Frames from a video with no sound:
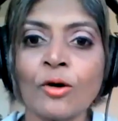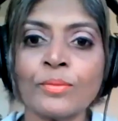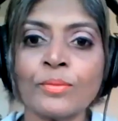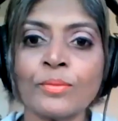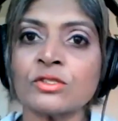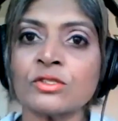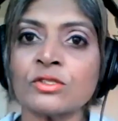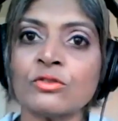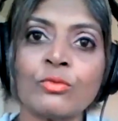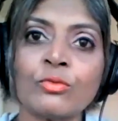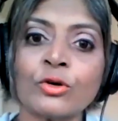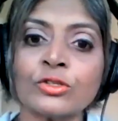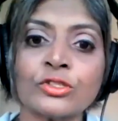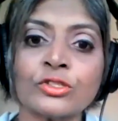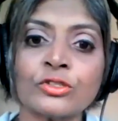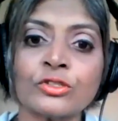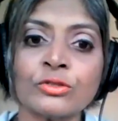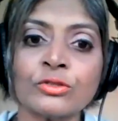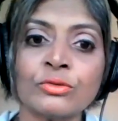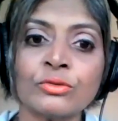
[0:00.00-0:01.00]
opposite of
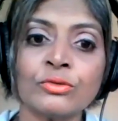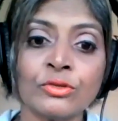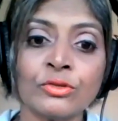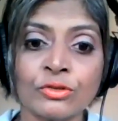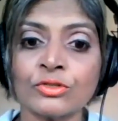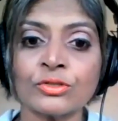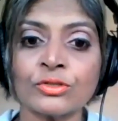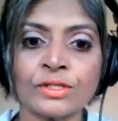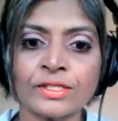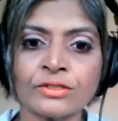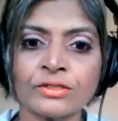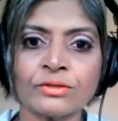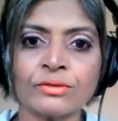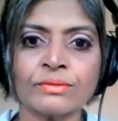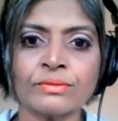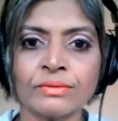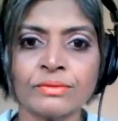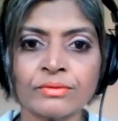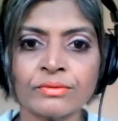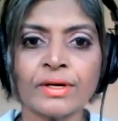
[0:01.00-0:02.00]
what you usually do,
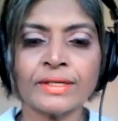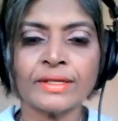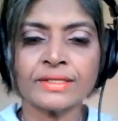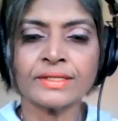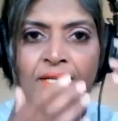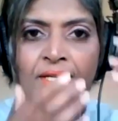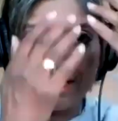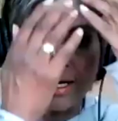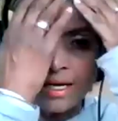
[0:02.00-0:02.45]
right?